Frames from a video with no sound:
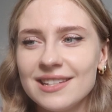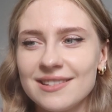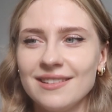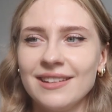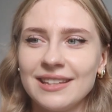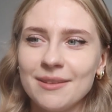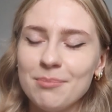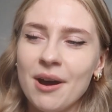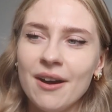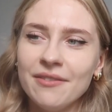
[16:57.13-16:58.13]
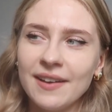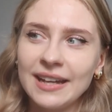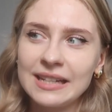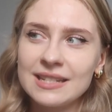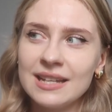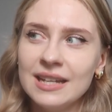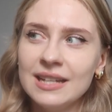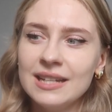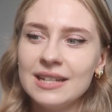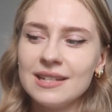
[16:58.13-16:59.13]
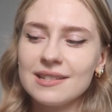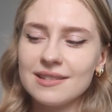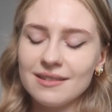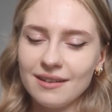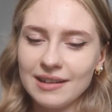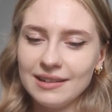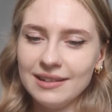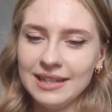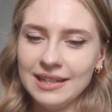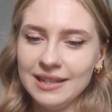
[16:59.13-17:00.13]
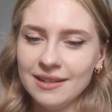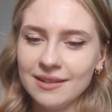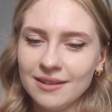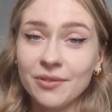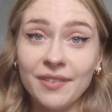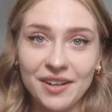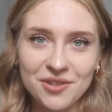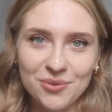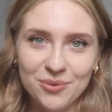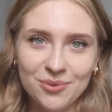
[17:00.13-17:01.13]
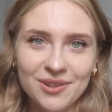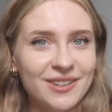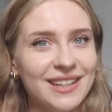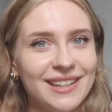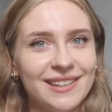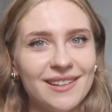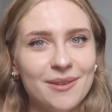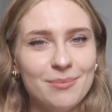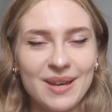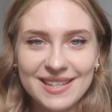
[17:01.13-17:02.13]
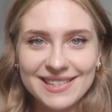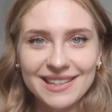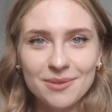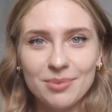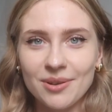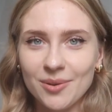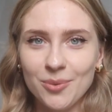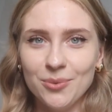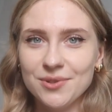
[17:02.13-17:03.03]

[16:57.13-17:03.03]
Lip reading: it's like the perfect, slightly professional looking basic, but it